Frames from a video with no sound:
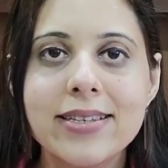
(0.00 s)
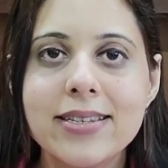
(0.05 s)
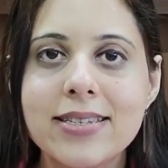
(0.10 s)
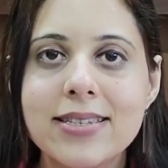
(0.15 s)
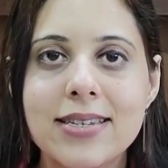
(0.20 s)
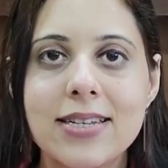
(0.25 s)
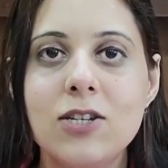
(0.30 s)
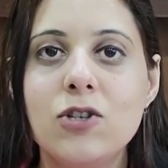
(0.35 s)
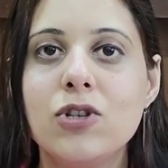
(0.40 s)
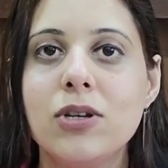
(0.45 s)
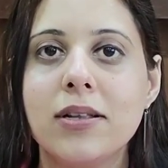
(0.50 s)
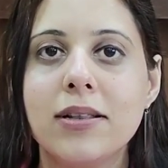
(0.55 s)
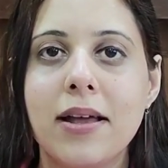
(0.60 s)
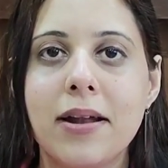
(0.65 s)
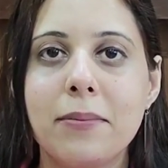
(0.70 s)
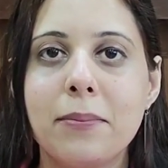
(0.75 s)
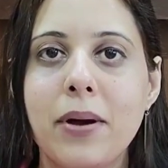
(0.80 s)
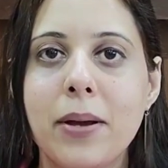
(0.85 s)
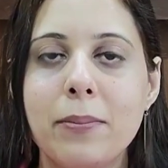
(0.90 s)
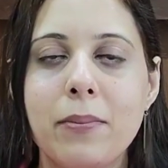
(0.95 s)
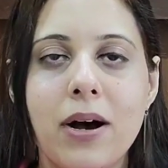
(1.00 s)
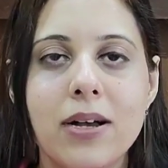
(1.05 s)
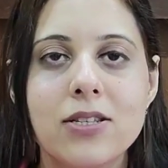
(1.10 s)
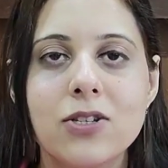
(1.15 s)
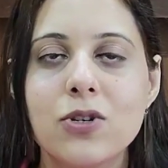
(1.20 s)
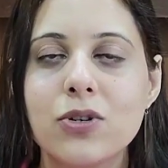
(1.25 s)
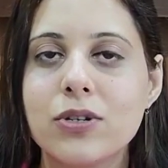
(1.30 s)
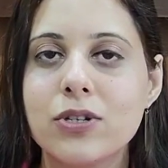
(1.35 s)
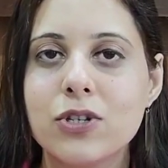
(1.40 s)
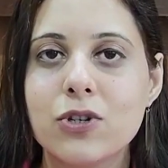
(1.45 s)
this teaching that my
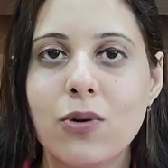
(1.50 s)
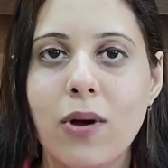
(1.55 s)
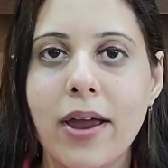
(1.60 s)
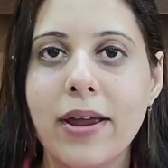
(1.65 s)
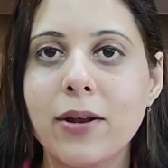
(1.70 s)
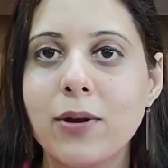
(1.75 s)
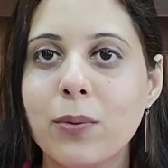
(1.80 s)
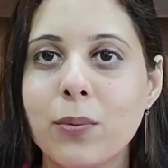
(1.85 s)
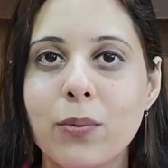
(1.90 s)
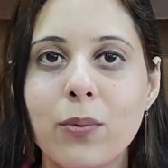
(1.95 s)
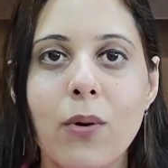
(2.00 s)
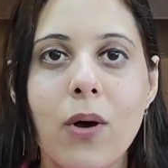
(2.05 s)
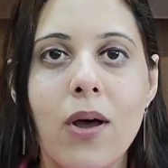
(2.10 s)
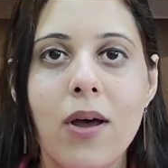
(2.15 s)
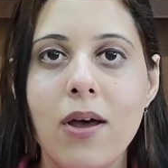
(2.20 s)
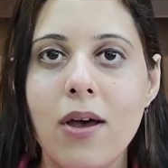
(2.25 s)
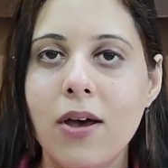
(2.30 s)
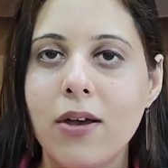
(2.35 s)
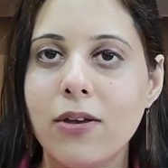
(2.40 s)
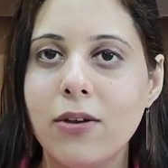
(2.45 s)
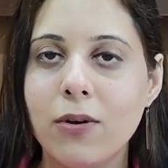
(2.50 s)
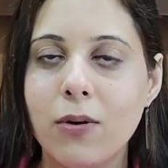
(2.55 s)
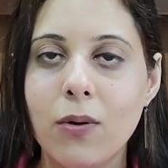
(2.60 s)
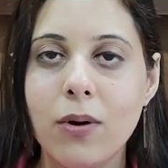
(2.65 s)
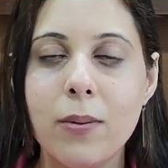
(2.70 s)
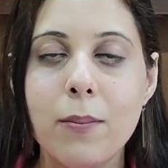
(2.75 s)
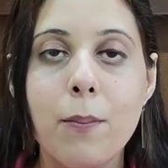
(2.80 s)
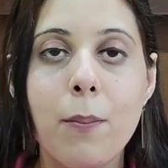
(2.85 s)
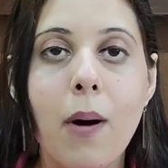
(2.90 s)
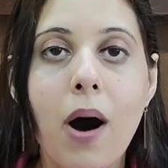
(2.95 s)
master is trying to
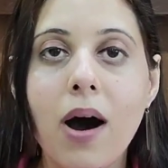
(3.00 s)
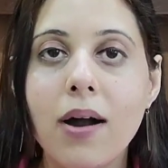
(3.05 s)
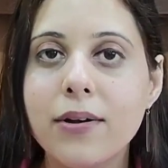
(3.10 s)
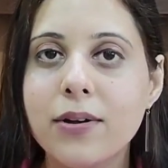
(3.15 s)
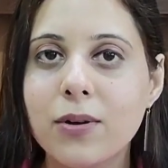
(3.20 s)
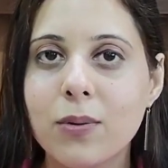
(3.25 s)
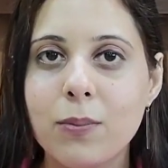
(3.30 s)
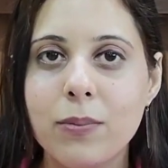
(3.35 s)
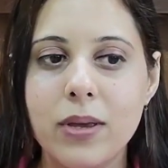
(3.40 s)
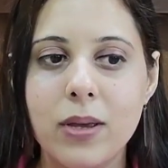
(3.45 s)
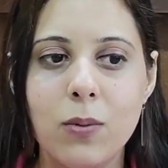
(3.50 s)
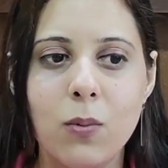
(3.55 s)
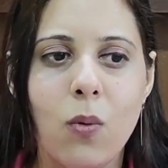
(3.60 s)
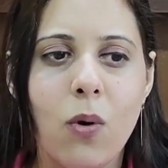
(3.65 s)
impart to me?